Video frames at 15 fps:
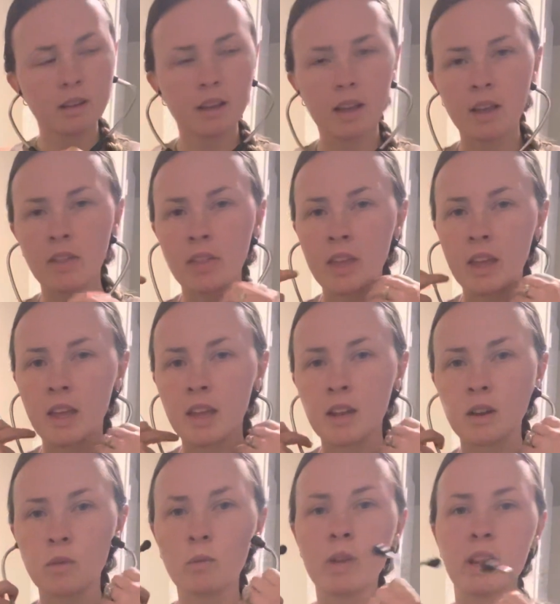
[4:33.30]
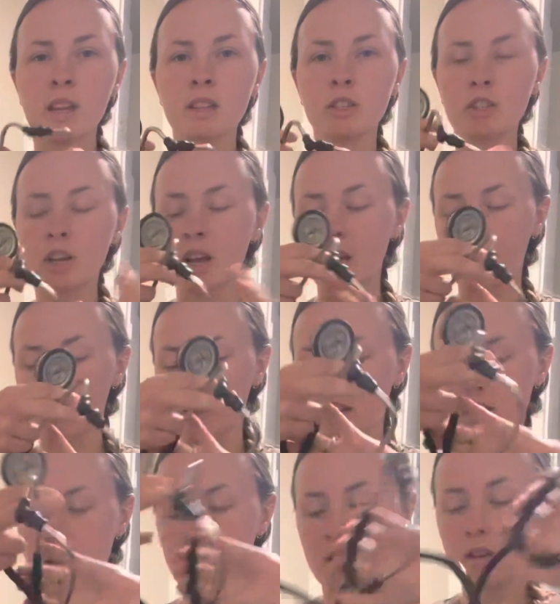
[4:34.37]
And then we can check
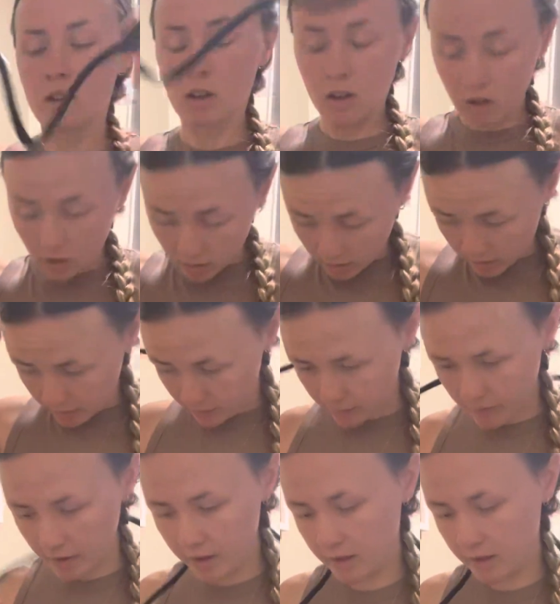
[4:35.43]
all of